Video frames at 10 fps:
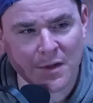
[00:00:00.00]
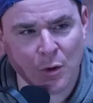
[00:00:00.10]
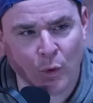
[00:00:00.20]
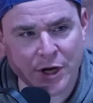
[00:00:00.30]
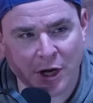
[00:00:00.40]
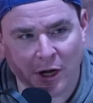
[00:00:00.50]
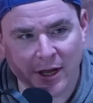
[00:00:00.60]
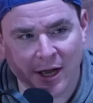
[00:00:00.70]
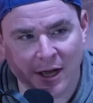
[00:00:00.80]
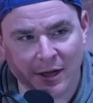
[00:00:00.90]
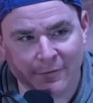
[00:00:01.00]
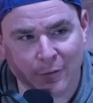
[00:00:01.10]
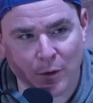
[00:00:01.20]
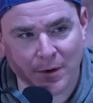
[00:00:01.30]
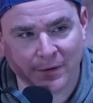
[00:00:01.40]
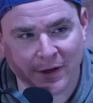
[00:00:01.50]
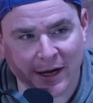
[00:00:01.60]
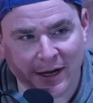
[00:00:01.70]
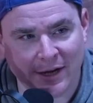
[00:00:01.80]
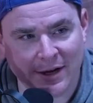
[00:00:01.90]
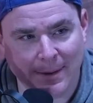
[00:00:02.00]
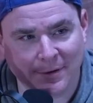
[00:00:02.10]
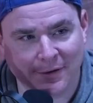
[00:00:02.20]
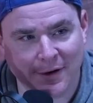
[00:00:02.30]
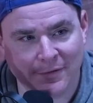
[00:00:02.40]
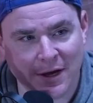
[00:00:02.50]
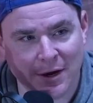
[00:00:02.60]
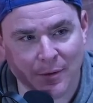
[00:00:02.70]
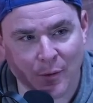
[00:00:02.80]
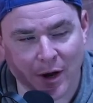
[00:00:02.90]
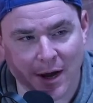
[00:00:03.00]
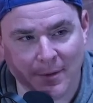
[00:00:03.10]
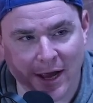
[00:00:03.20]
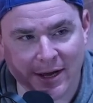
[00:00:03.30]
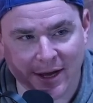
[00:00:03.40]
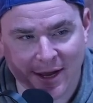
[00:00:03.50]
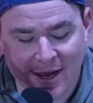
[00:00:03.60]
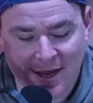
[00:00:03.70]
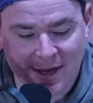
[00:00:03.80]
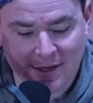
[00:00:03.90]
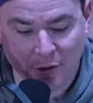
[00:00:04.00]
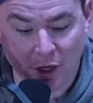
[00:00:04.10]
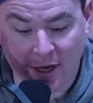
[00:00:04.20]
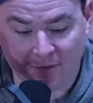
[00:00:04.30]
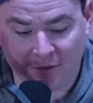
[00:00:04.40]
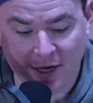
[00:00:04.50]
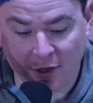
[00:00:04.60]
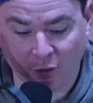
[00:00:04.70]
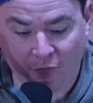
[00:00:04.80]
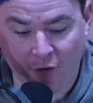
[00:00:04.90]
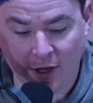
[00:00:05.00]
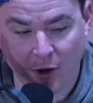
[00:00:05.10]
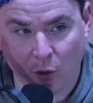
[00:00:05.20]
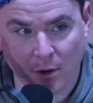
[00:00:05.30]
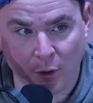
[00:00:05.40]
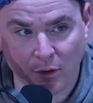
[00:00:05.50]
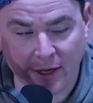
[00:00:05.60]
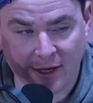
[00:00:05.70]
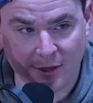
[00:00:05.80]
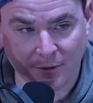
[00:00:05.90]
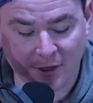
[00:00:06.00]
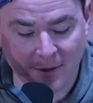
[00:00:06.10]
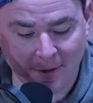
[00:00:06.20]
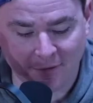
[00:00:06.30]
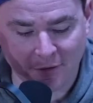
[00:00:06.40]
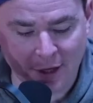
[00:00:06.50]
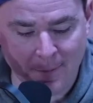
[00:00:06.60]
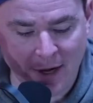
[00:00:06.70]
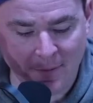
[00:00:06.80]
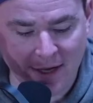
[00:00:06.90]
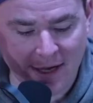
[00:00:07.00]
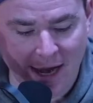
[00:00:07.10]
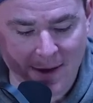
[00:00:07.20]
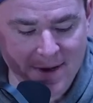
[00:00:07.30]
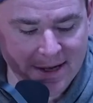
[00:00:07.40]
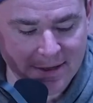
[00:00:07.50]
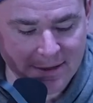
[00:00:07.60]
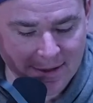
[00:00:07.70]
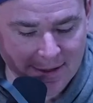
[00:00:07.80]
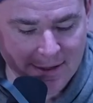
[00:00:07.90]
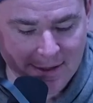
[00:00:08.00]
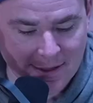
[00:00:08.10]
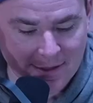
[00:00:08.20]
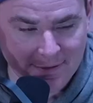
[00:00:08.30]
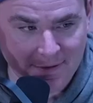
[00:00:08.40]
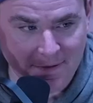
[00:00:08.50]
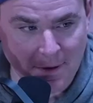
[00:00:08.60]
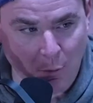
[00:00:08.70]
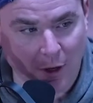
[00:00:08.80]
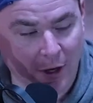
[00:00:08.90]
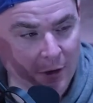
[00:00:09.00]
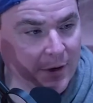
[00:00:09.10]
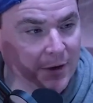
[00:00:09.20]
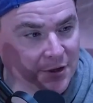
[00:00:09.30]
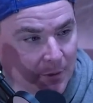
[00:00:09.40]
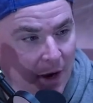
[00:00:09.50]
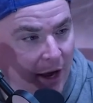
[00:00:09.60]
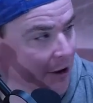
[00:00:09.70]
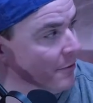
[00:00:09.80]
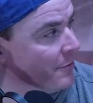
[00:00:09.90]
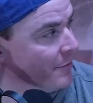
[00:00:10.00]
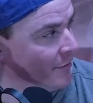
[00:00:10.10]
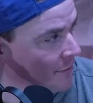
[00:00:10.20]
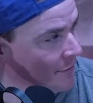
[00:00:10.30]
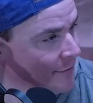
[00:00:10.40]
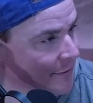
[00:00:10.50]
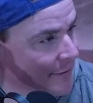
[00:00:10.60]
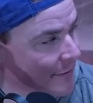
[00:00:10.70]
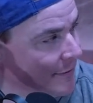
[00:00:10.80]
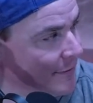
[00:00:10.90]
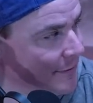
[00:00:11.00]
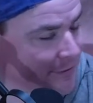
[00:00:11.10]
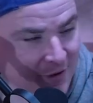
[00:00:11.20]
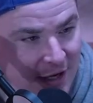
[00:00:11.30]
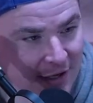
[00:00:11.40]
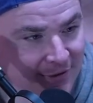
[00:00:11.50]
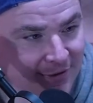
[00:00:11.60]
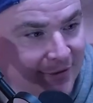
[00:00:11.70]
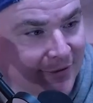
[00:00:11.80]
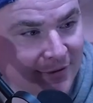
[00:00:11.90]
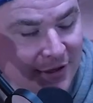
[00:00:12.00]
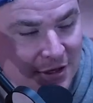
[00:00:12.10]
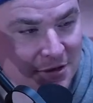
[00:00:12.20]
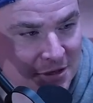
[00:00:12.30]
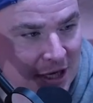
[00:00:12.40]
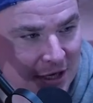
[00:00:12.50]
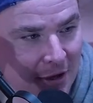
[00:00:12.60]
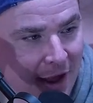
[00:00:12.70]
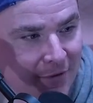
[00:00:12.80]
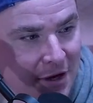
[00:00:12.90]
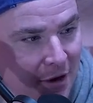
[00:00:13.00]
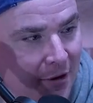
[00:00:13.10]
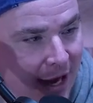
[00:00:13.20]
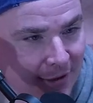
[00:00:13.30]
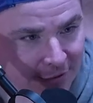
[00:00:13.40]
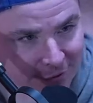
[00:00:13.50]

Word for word: what do you call it, uh, foreigners that got kidnapped and stuff there, where I'm like, look, it's ter it's fucking horrible, like killed and kidnapped and stuff like that. But I'm like, I mean, they weren't going to Toronto. Like it's, you take your life into your own hands. I